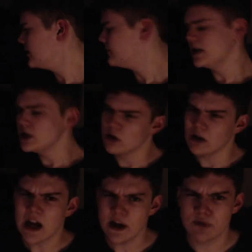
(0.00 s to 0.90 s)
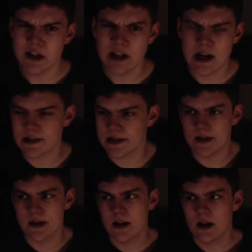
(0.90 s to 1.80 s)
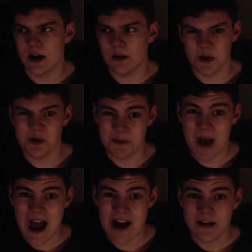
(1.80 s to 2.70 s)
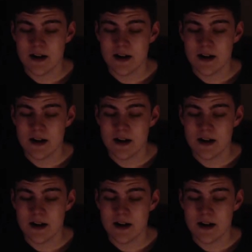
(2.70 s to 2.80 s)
But you know, I kind of realized that it was bad.